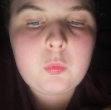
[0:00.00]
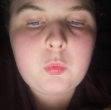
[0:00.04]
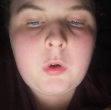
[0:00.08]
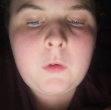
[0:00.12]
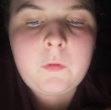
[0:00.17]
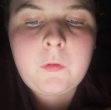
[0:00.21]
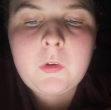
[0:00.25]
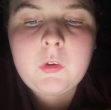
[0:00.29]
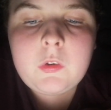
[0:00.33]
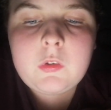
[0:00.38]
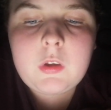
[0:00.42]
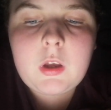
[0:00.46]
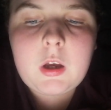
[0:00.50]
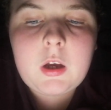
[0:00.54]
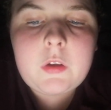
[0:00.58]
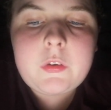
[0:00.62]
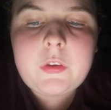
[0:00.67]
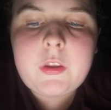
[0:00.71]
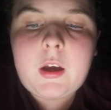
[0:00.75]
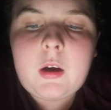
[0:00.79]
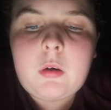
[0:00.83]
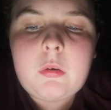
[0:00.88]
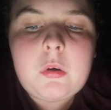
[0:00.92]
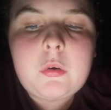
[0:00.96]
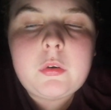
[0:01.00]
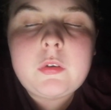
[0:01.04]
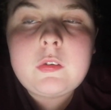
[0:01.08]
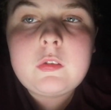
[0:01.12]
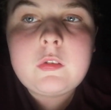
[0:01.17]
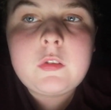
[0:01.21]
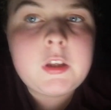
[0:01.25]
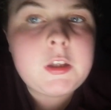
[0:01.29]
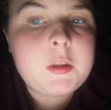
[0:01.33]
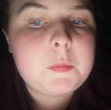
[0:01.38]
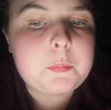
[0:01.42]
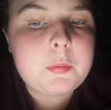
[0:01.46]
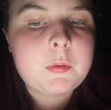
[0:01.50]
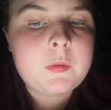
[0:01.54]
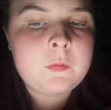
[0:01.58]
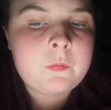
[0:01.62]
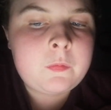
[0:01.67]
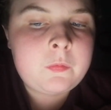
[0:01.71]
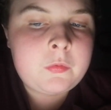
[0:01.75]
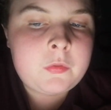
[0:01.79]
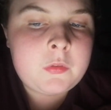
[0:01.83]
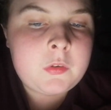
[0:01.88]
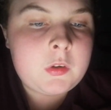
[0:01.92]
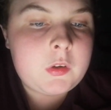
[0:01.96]
rivers are narrow and steep,
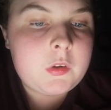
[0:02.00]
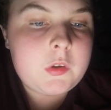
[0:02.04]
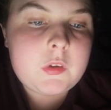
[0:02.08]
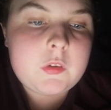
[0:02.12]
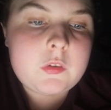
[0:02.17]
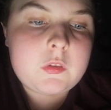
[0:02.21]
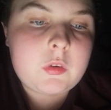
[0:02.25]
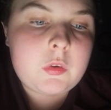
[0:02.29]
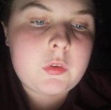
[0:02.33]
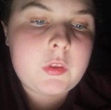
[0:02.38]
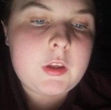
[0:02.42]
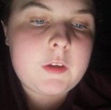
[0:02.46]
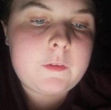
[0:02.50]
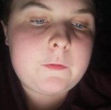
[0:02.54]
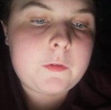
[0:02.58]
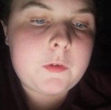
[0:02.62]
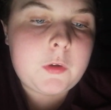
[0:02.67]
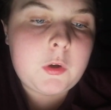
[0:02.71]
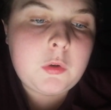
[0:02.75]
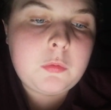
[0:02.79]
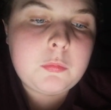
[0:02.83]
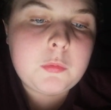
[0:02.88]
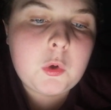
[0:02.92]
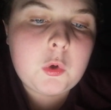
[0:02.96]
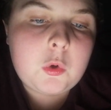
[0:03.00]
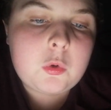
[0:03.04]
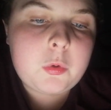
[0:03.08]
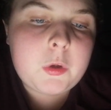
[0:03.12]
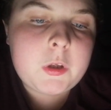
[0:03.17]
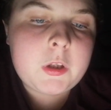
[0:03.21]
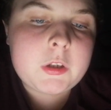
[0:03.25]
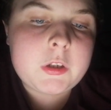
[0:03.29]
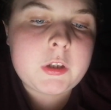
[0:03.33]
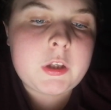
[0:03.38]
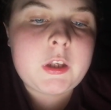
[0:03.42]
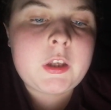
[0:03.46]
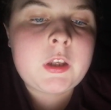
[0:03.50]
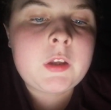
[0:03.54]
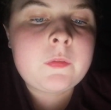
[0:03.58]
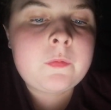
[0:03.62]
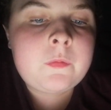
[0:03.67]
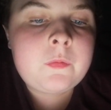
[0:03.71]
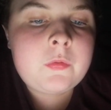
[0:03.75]
so they flow more quickly.